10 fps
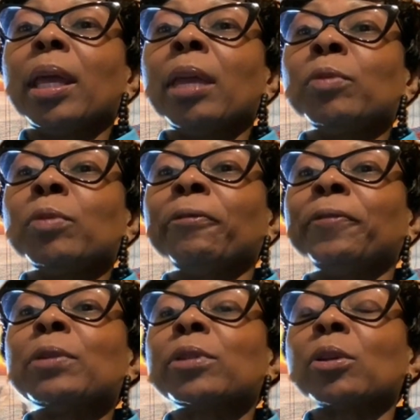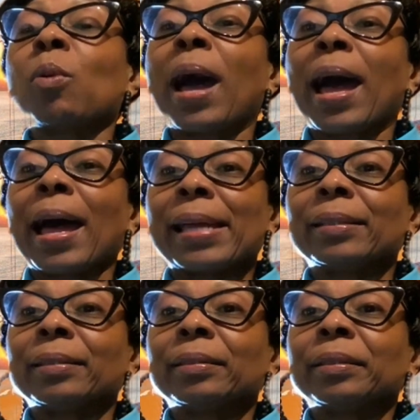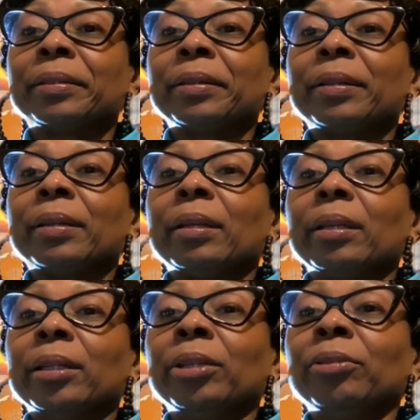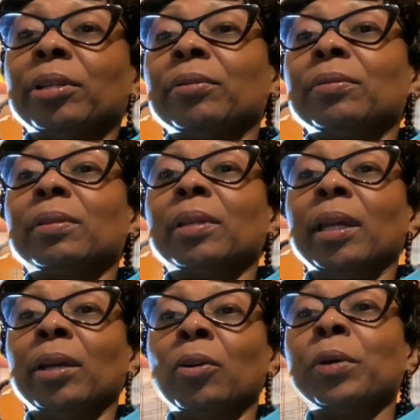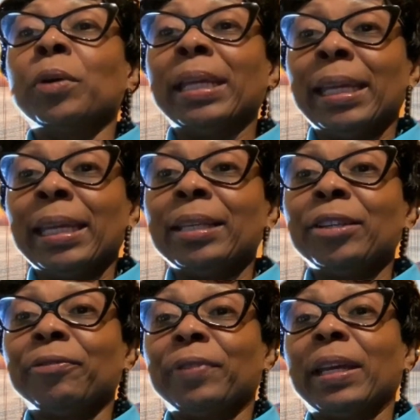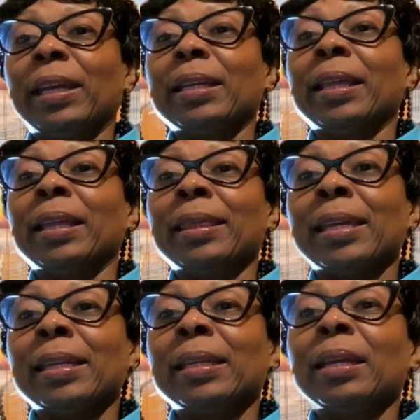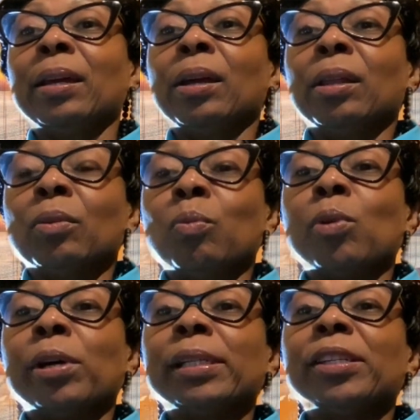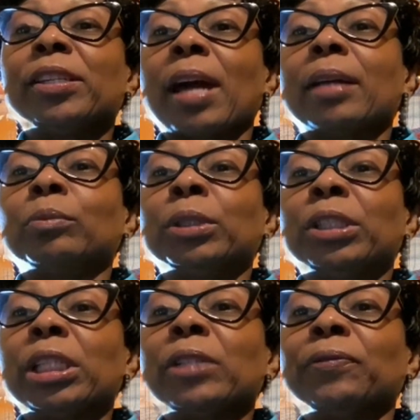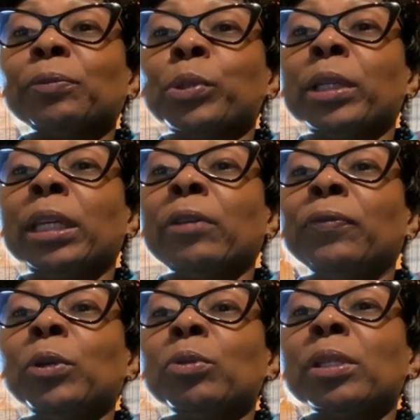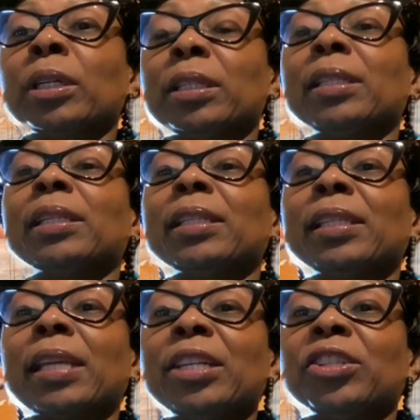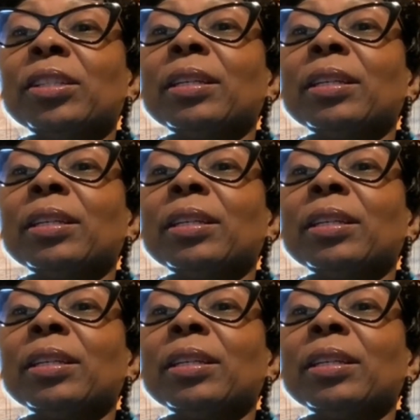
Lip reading: would feel so hot, you know, going in your vein, and then the one shot would give you such a sensation, a